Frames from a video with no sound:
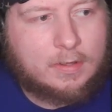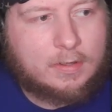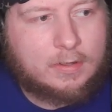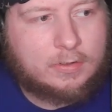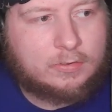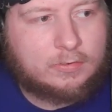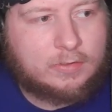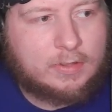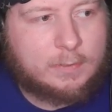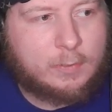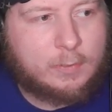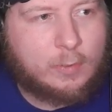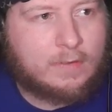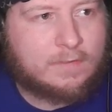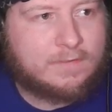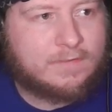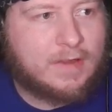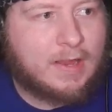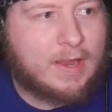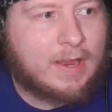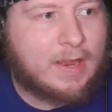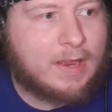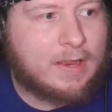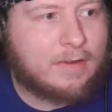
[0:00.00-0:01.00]

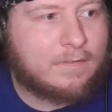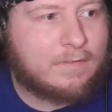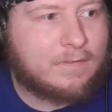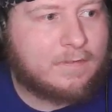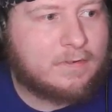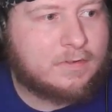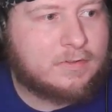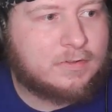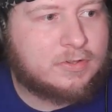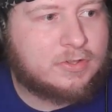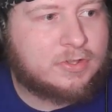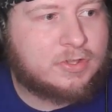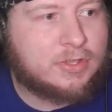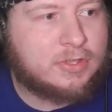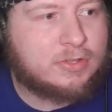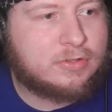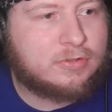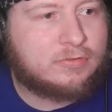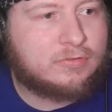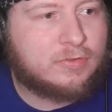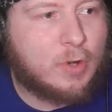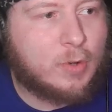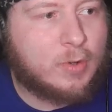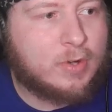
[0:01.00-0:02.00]
3.5,
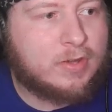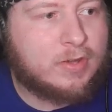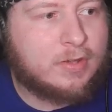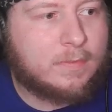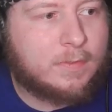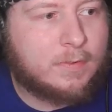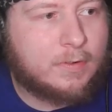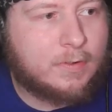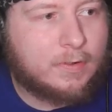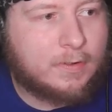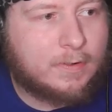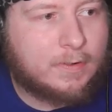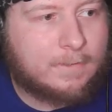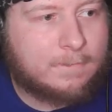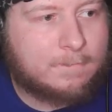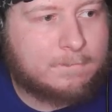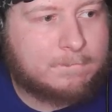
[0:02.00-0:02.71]
just wrote in the book.